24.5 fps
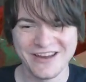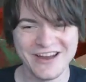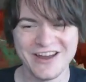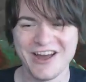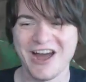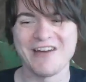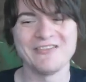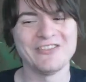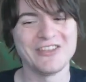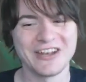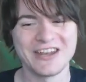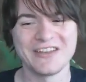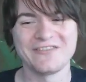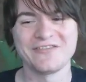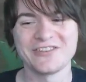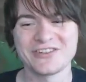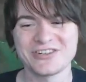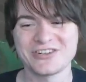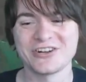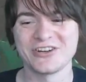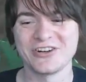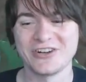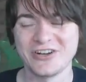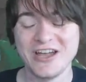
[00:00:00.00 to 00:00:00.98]
I'm not even
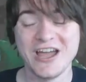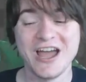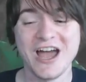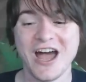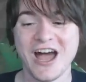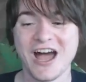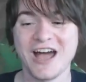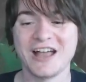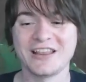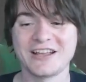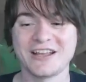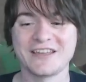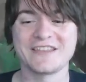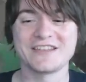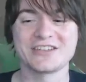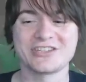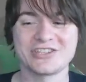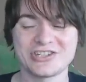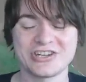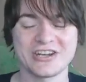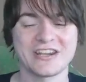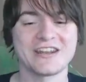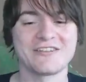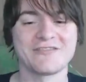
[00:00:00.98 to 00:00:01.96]
sure. Look at this
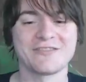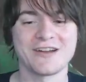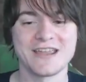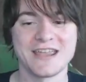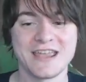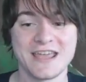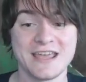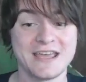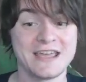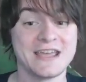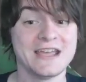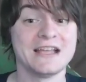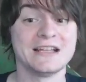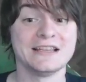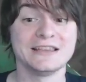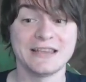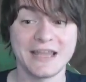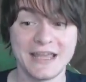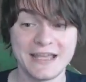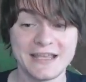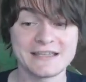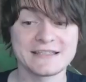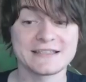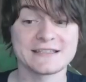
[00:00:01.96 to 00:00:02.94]
chicken right here.
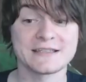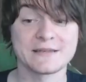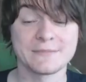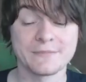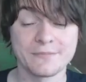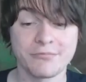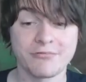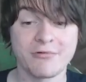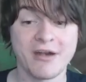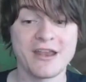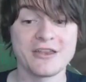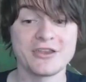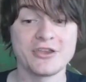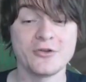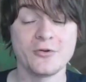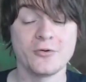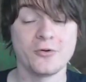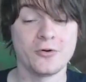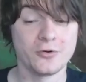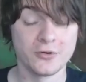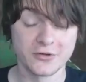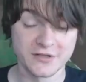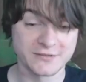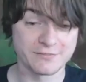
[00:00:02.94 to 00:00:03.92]
Lays some brand new
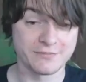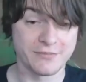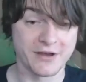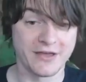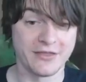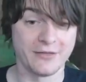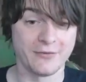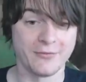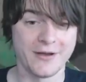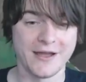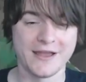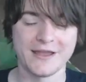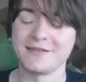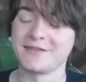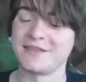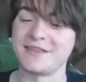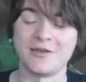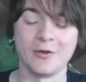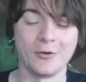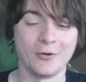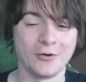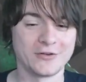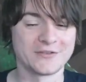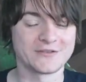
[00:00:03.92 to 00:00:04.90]
ores, by the way.
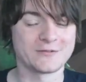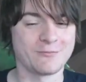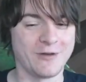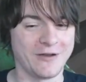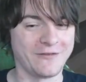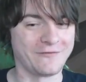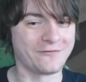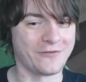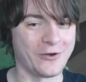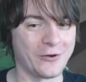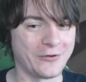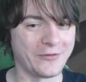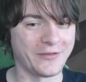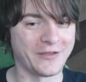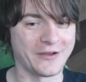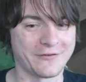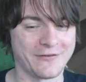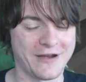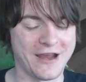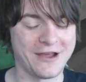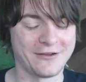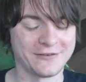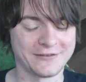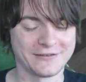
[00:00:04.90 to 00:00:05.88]
The ores, when thrown on the
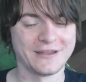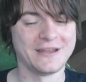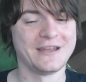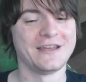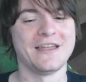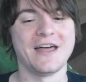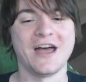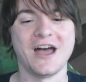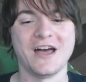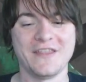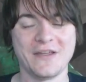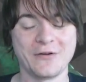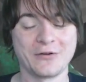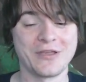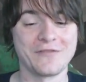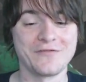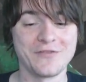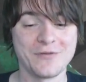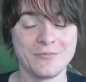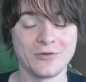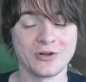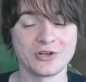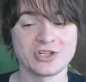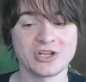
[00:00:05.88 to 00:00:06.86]
ground, they'll give
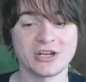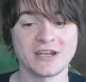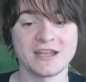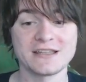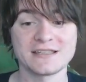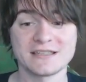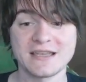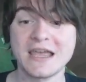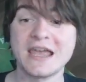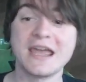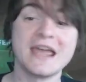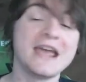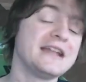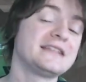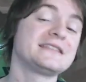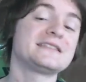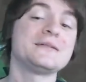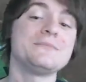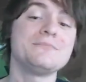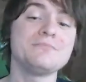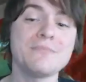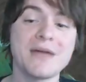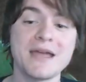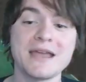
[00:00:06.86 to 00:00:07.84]
you more chickens. It's
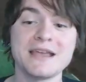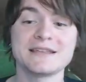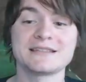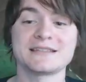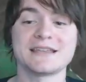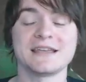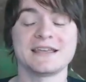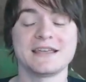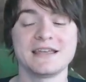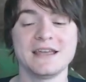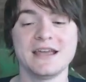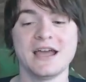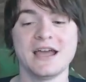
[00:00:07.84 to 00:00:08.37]
amazing.